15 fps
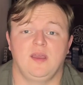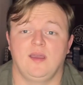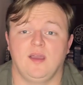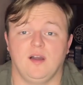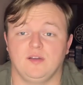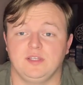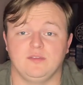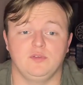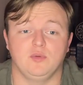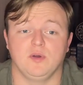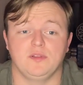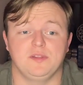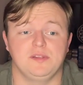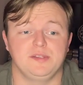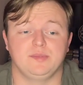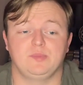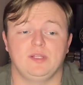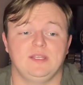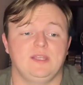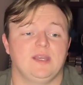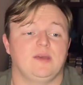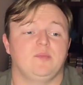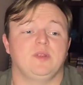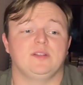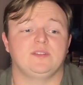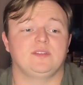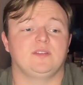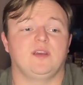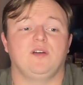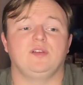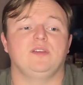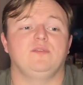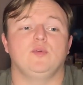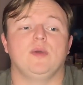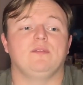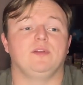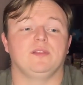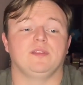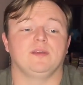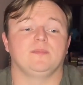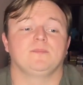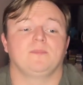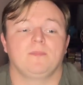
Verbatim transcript: I'll give you all the display cabinets, I'll give you everything.